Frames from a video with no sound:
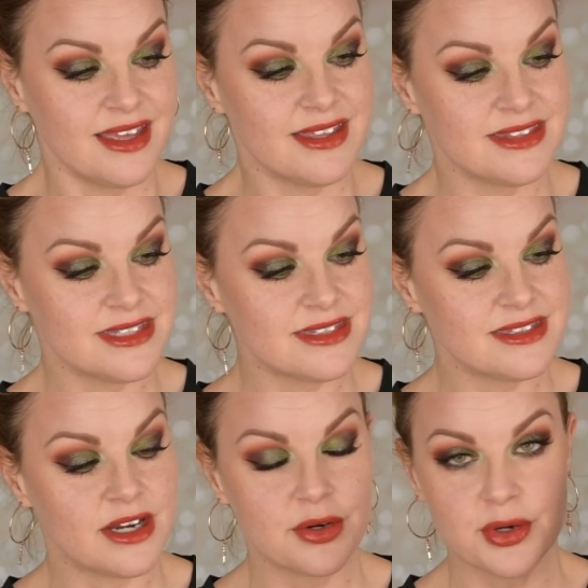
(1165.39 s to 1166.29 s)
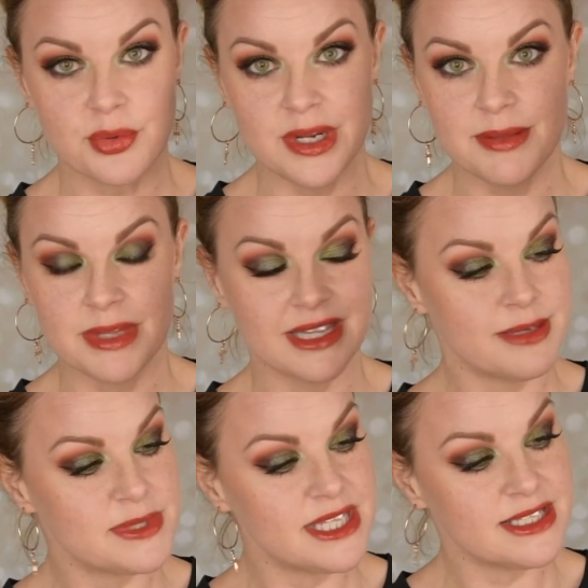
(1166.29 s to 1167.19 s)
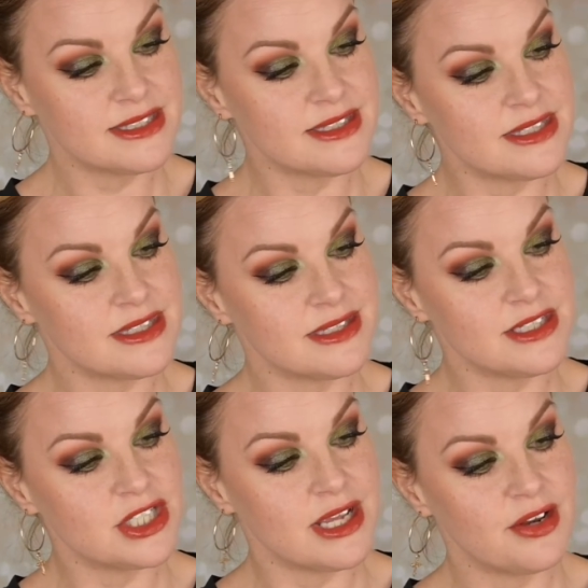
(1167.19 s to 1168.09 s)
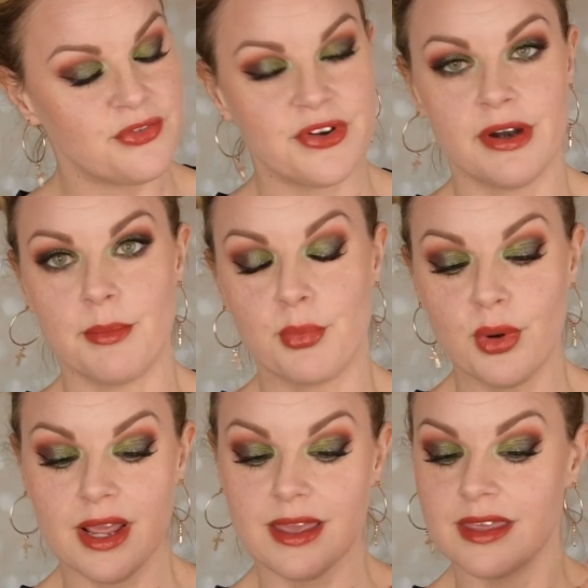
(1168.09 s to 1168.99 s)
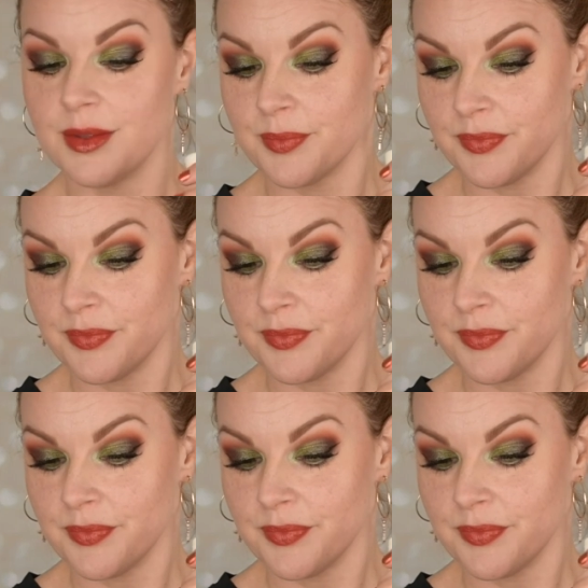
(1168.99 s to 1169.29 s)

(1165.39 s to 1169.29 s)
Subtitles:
And this is their cream lipsticks. This is in the shade Fareham Brick.